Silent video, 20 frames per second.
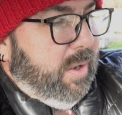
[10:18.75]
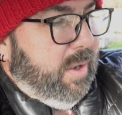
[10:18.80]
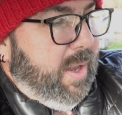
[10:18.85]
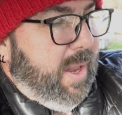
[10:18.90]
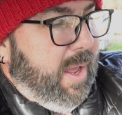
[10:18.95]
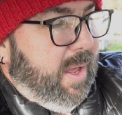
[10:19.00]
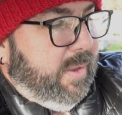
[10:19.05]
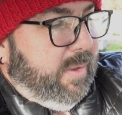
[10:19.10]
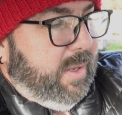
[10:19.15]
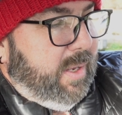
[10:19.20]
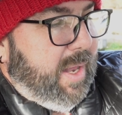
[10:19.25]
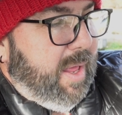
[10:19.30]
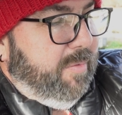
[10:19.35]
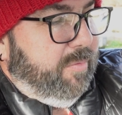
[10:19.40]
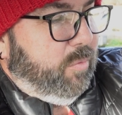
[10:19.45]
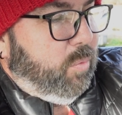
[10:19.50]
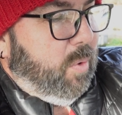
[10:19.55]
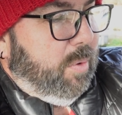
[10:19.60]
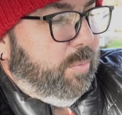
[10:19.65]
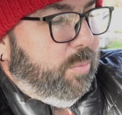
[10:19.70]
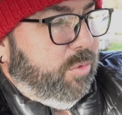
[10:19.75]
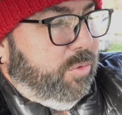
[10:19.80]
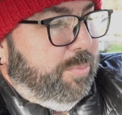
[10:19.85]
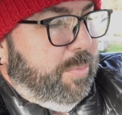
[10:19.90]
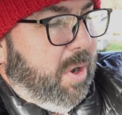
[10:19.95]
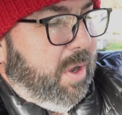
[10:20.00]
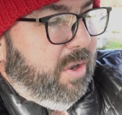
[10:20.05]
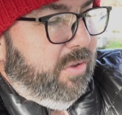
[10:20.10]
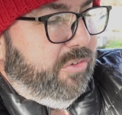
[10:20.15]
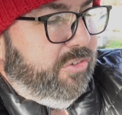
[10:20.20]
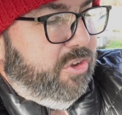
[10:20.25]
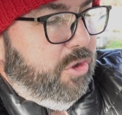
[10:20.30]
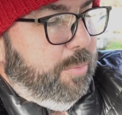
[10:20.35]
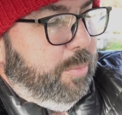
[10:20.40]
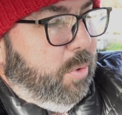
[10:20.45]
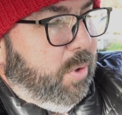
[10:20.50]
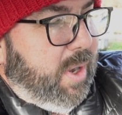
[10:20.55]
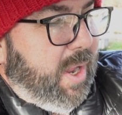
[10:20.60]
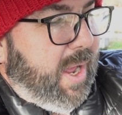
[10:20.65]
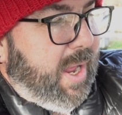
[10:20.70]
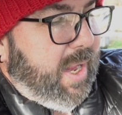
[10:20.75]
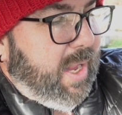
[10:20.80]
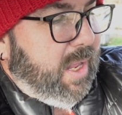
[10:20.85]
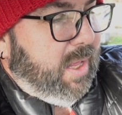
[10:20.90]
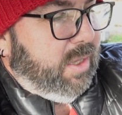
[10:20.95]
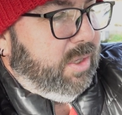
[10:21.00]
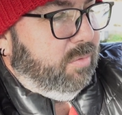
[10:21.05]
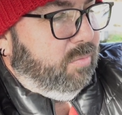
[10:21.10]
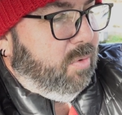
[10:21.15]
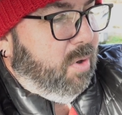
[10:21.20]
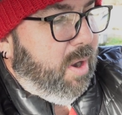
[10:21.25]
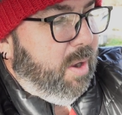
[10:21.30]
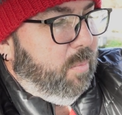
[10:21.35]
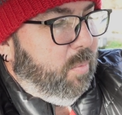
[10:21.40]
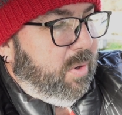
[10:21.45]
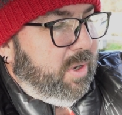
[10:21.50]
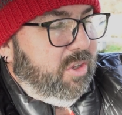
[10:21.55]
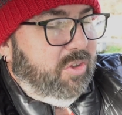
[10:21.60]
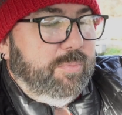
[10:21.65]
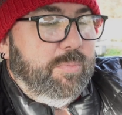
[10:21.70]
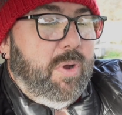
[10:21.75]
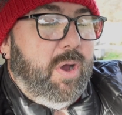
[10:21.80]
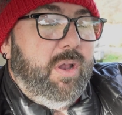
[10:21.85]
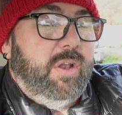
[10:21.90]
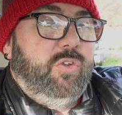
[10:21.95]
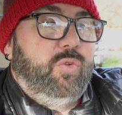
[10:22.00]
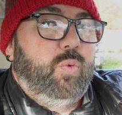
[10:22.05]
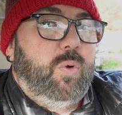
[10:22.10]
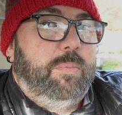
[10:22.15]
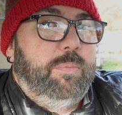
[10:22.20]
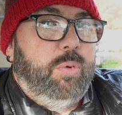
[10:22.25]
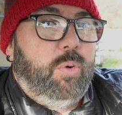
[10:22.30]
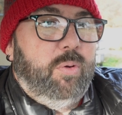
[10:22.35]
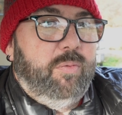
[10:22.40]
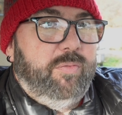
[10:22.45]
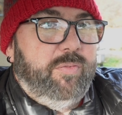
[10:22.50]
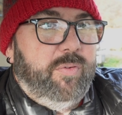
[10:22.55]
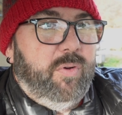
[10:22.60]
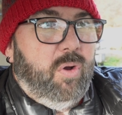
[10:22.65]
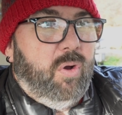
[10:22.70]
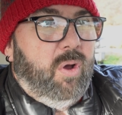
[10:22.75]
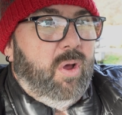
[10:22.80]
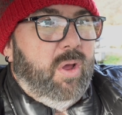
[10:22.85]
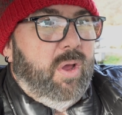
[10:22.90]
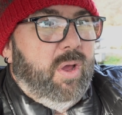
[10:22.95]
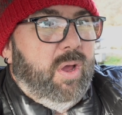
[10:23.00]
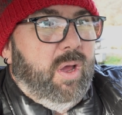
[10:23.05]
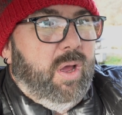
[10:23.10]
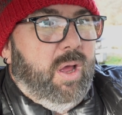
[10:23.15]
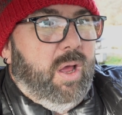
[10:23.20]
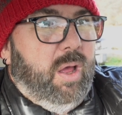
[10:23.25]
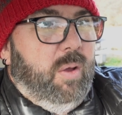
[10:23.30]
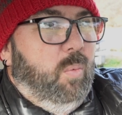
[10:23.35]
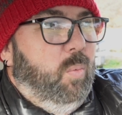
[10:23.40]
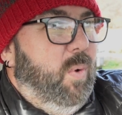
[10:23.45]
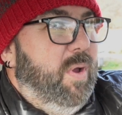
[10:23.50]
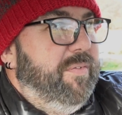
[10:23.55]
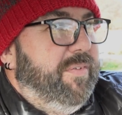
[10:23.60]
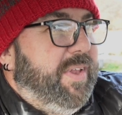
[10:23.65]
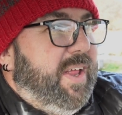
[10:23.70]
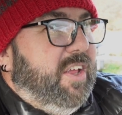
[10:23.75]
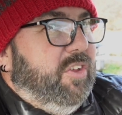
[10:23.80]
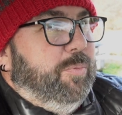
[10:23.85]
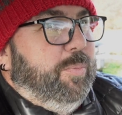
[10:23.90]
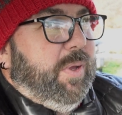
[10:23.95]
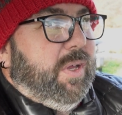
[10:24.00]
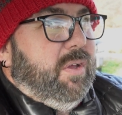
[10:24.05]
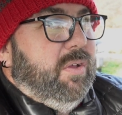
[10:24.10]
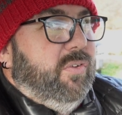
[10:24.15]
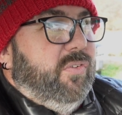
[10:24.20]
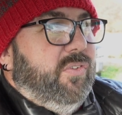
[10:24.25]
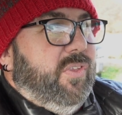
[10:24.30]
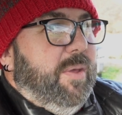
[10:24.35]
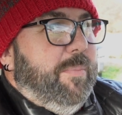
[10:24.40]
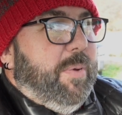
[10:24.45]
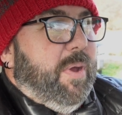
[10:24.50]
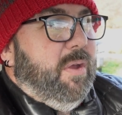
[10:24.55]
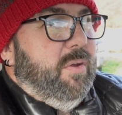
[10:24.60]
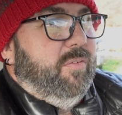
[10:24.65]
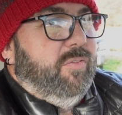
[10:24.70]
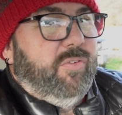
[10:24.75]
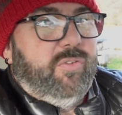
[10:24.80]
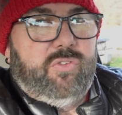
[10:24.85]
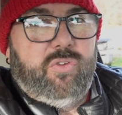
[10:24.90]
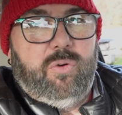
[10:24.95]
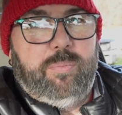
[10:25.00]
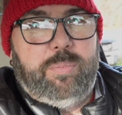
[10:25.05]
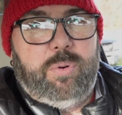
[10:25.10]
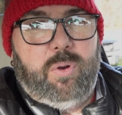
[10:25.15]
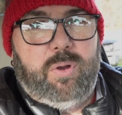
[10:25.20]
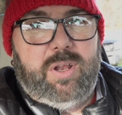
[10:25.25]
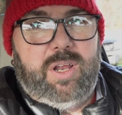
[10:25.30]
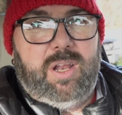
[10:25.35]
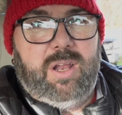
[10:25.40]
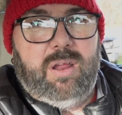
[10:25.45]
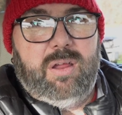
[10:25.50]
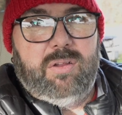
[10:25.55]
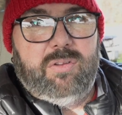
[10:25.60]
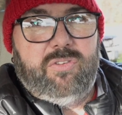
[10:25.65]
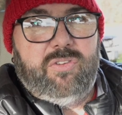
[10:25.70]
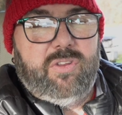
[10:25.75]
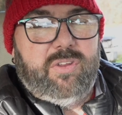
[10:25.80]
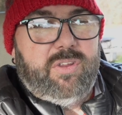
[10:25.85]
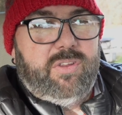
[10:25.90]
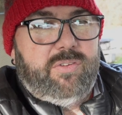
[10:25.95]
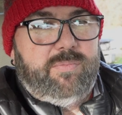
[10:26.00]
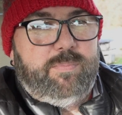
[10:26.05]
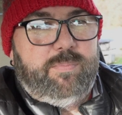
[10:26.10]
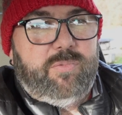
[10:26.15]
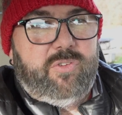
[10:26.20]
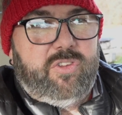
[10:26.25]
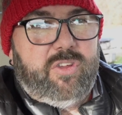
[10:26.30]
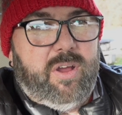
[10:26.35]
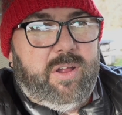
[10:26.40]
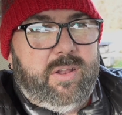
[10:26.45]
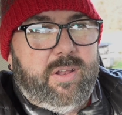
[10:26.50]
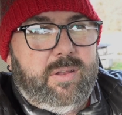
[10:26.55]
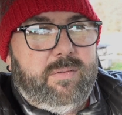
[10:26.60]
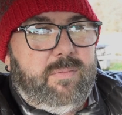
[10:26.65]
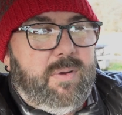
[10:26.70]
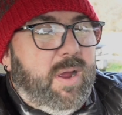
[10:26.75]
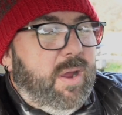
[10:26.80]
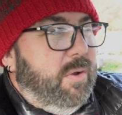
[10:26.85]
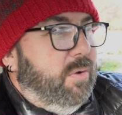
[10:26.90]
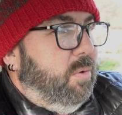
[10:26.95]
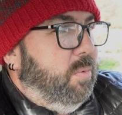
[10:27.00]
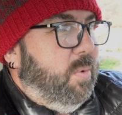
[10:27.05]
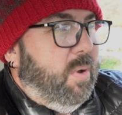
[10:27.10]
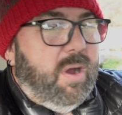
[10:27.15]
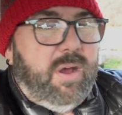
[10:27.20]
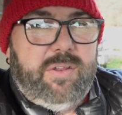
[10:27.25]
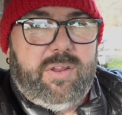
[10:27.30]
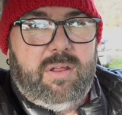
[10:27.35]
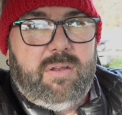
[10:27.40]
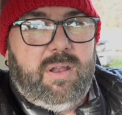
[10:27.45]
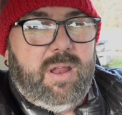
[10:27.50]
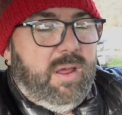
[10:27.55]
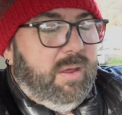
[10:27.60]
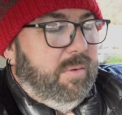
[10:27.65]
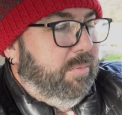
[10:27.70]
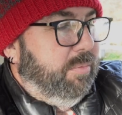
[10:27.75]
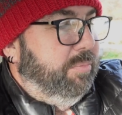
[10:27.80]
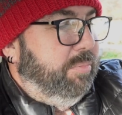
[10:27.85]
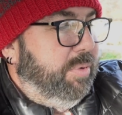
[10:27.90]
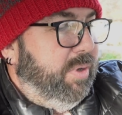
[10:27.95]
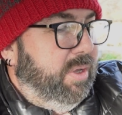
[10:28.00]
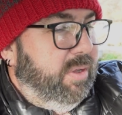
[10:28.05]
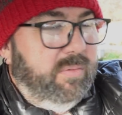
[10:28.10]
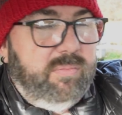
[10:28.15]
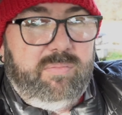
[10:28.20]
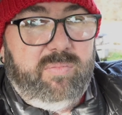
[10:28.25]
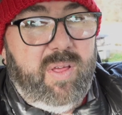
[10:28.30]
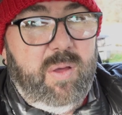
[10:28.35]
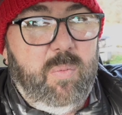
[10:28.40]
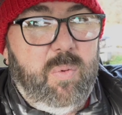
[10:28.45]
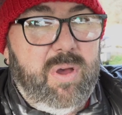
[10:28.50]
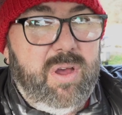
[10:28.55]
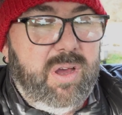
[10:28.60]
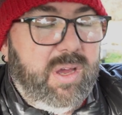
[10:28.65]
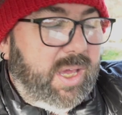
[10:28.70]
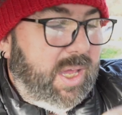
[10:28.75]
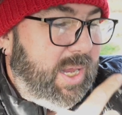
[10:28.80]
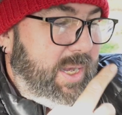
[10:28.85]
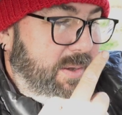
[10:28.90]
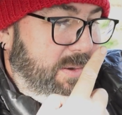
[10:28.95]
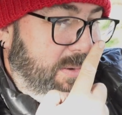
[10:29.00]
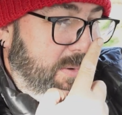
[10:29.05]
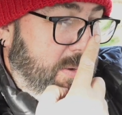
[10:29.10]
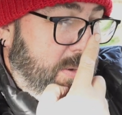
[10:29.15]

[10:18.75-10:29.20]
Now the left one was minus 2.8 and the right one is minus 1.4. Whether that's because they're both sort of pointing up to the side of the road or what, I don't know, but they're working.